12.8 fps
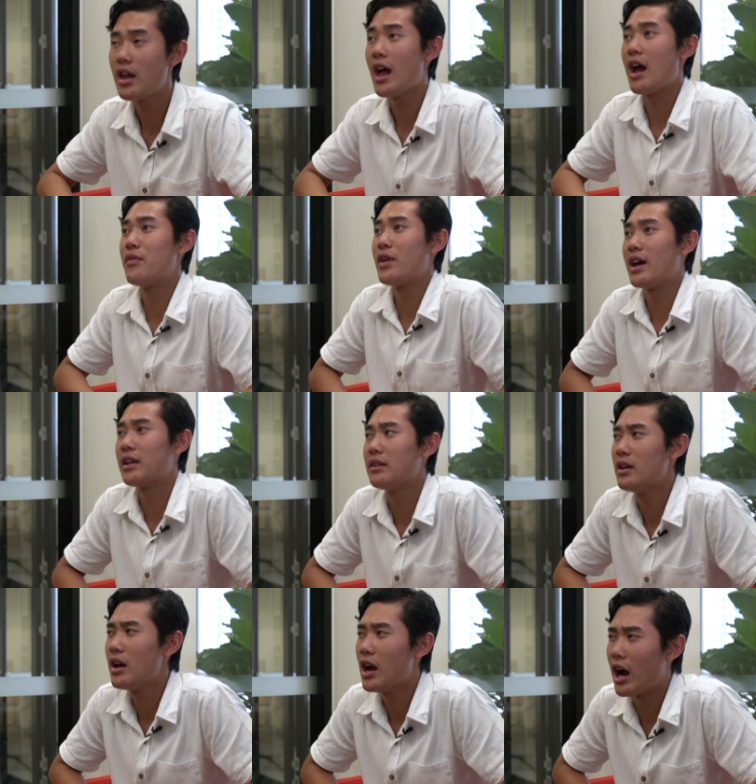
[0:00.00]
And
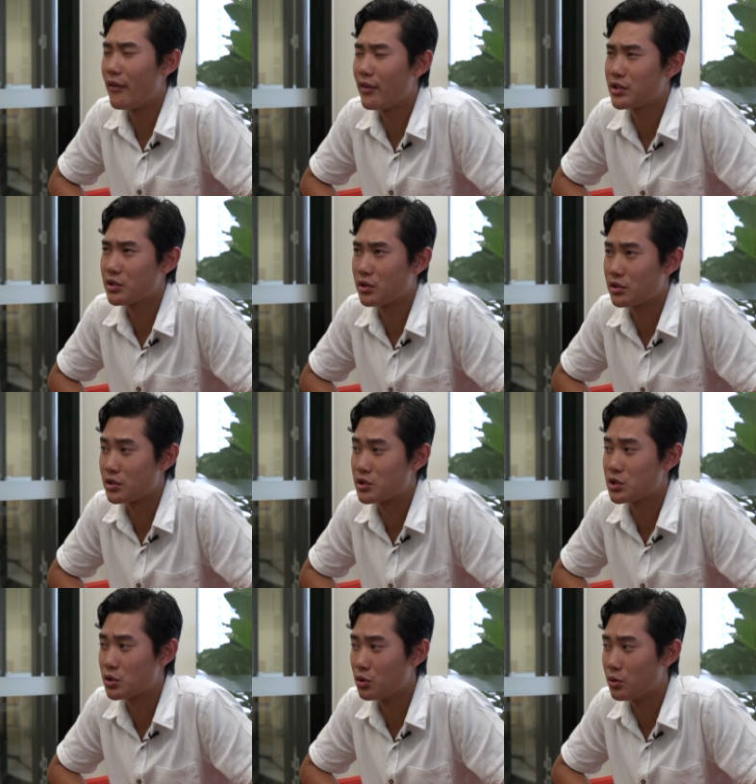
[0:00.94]
then I've also got
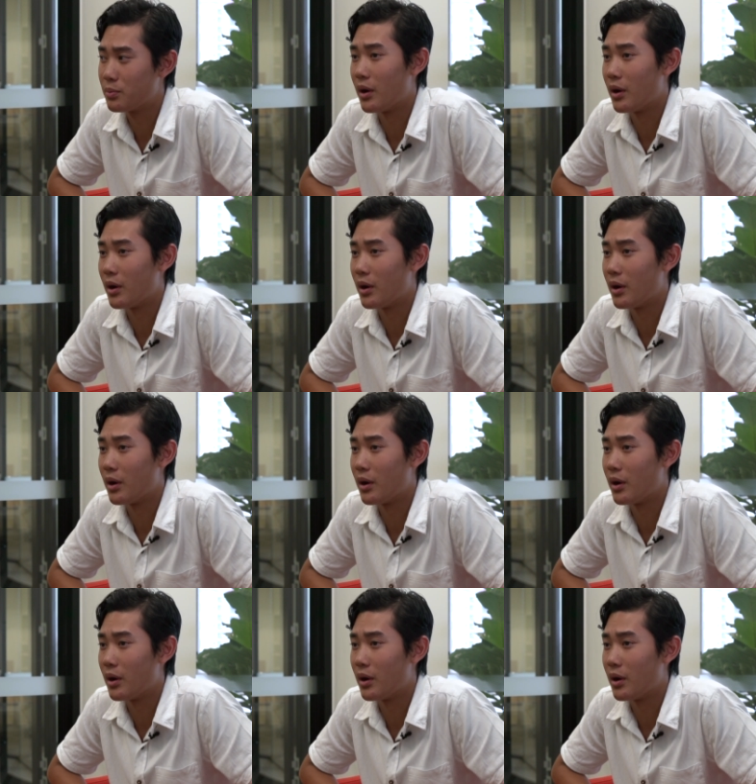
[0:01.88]
the